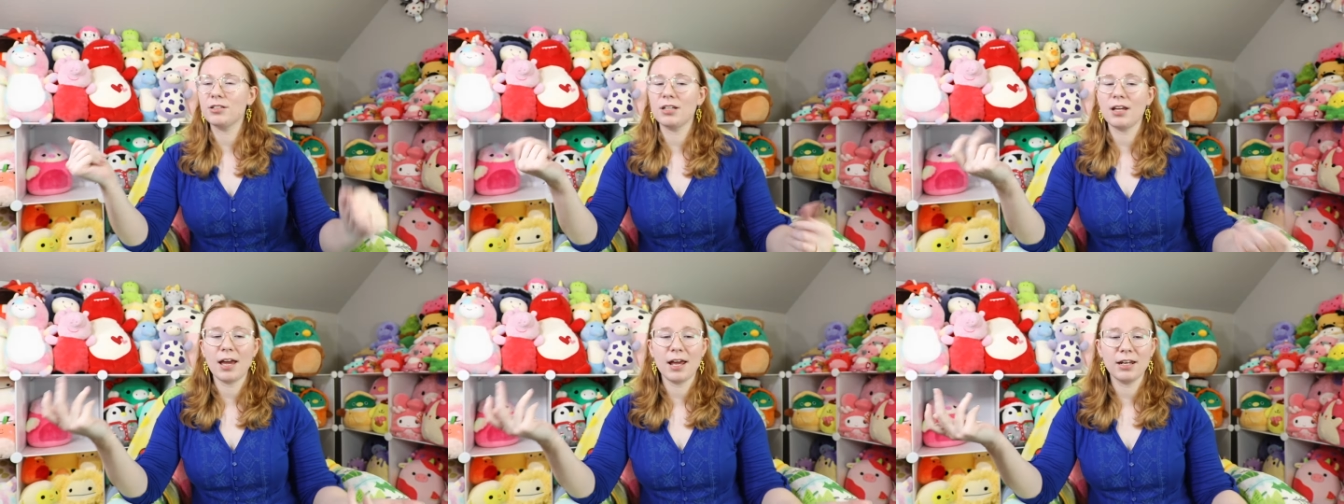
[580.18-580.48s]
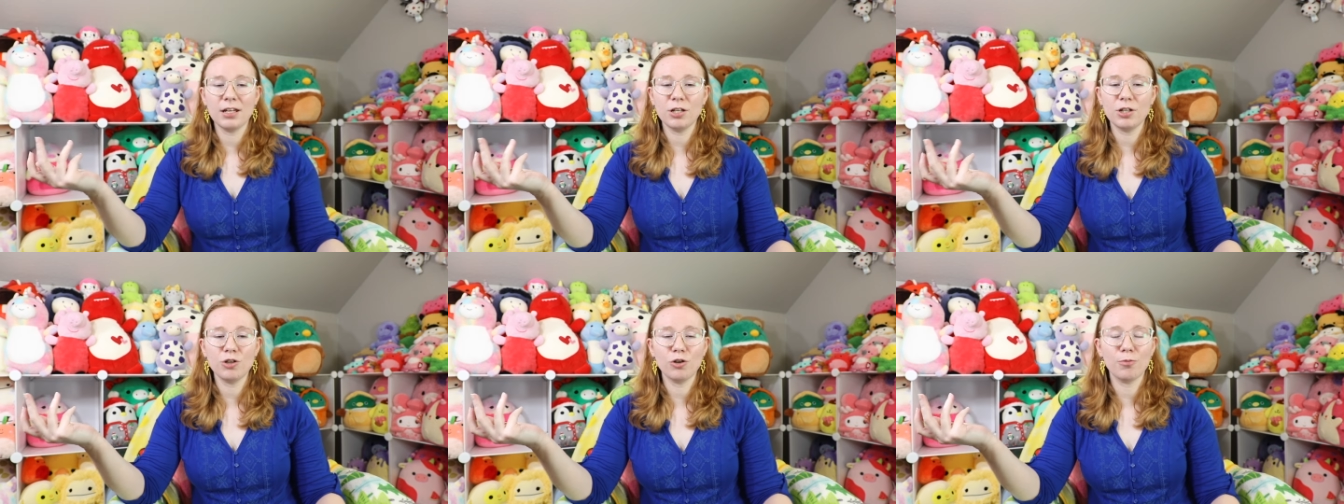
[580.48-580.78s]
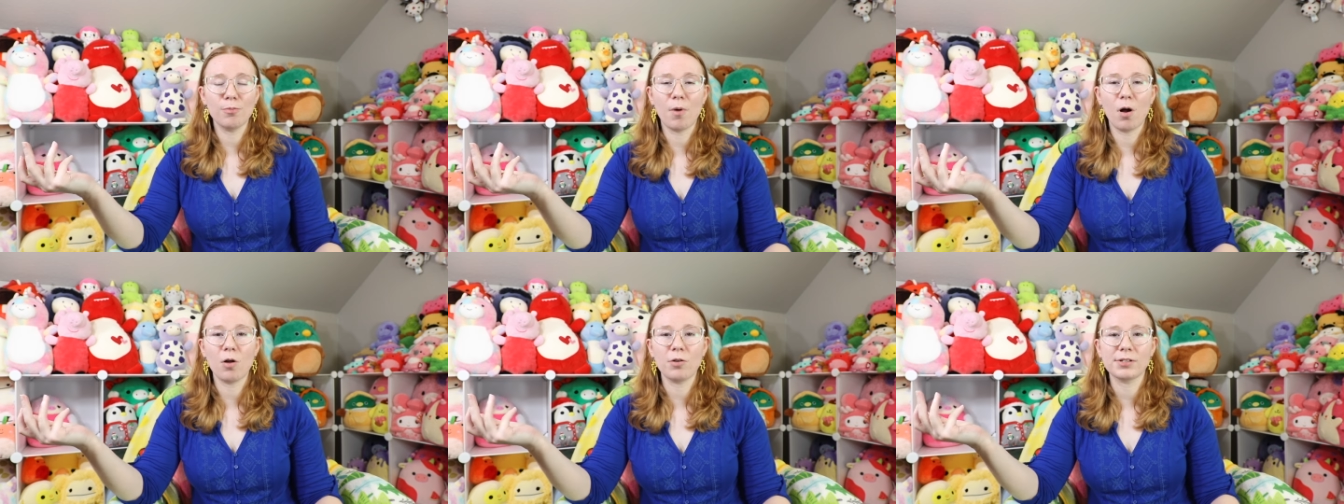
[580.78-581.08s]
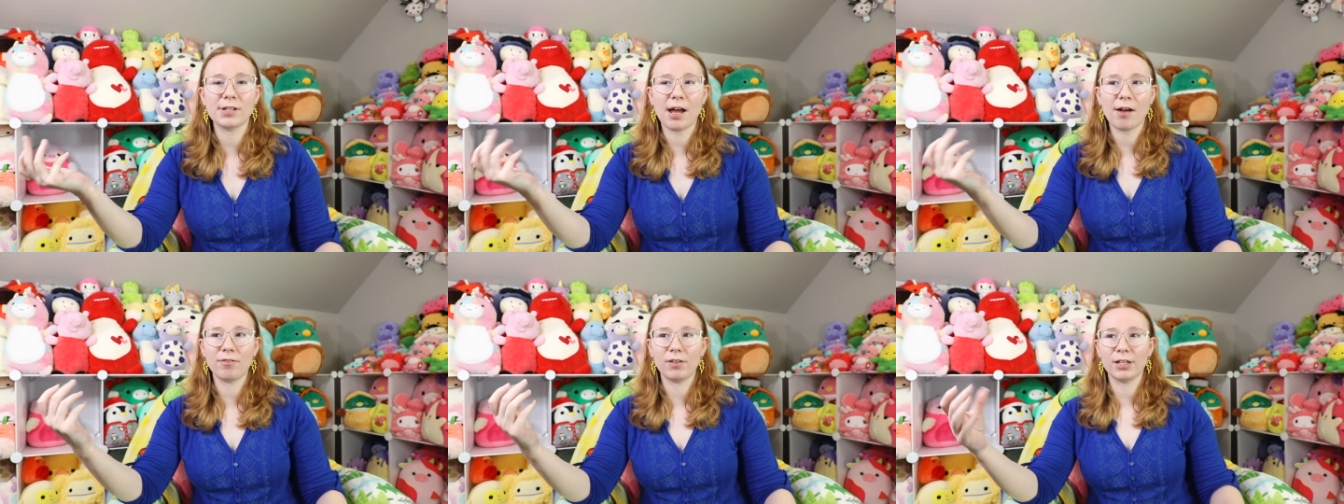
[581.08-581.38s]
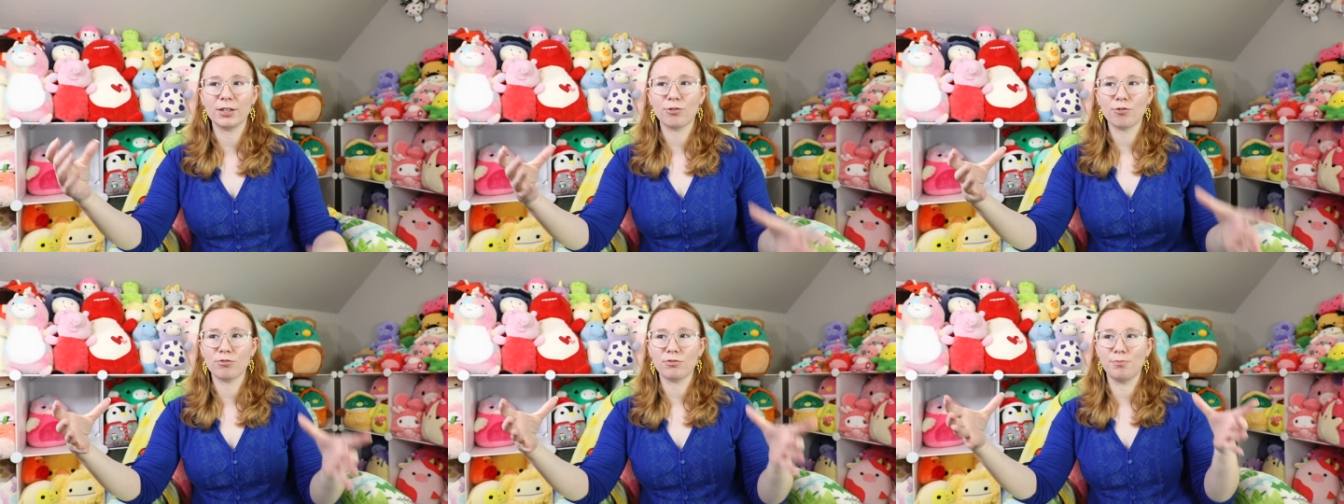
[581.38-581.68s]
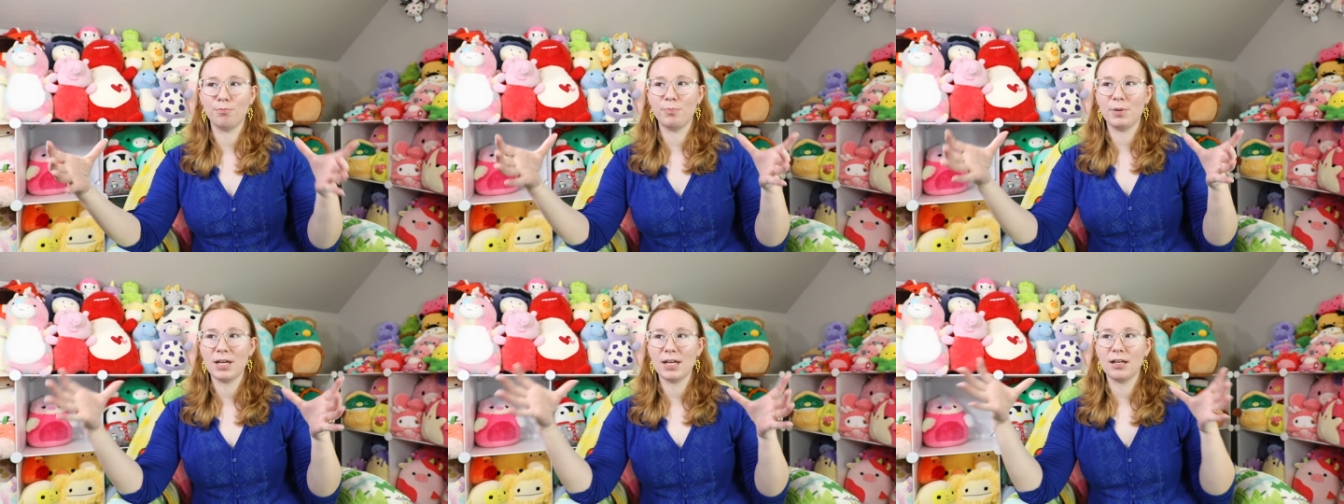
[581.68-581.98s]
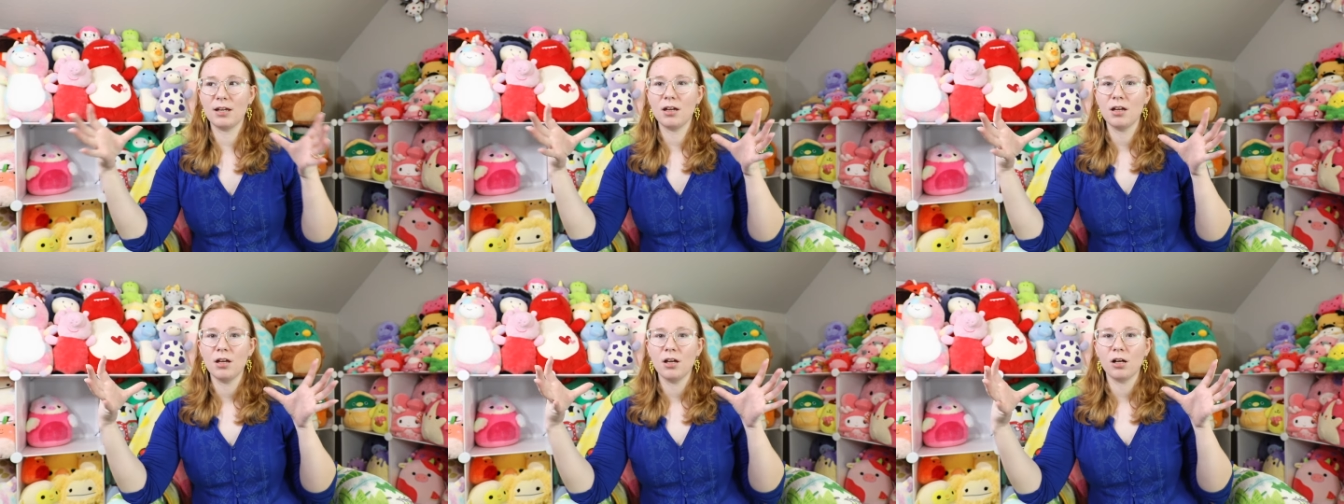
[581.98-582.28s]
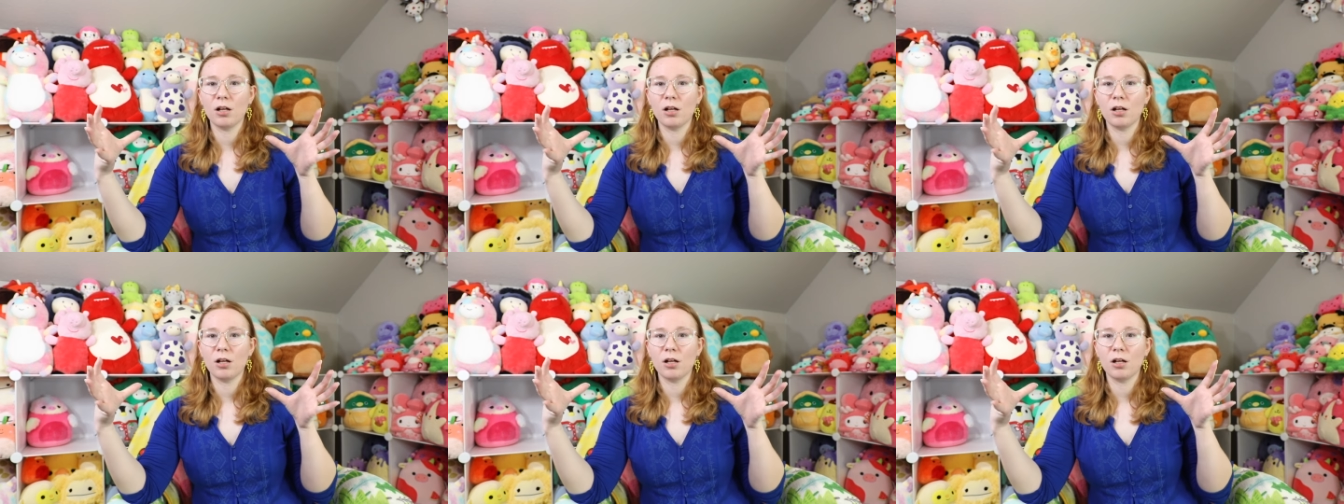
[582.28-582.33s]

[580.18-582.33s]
do any of your malls have like those big